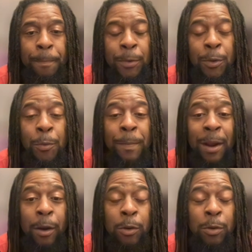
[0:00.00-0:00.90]

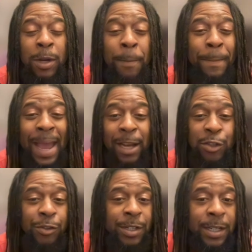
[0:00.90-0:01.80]
numerical
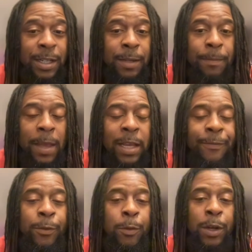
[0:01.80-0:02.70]
gematria,
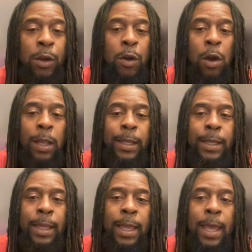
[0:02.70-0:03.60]
if you want to call
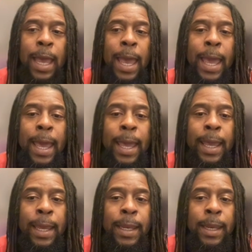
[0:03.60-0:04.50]
it.
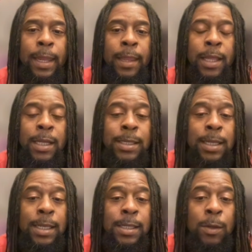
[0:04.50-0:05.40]
And this
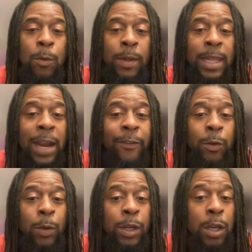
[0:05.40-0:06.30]
is the one that
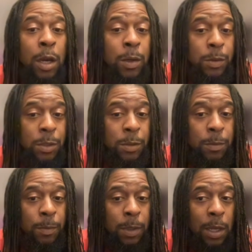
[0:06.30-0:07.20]
everyone knows.
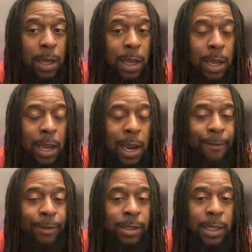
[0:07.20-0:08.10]

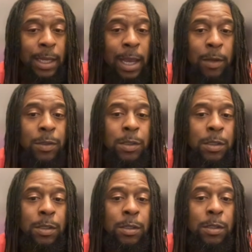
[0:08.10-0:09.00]
Everything
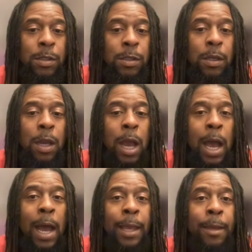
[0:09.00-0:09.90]
else
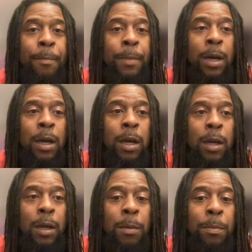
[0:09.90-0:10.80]
I am
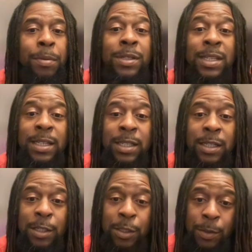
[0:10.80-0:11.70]

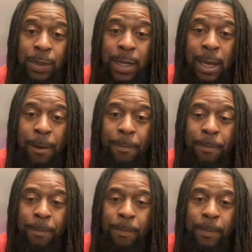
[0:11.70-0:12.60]
presenting to you now.
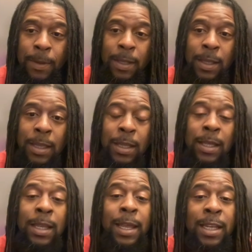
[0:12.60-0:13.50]

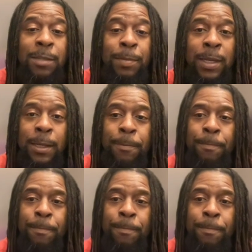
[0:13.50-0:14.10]
Let us begin.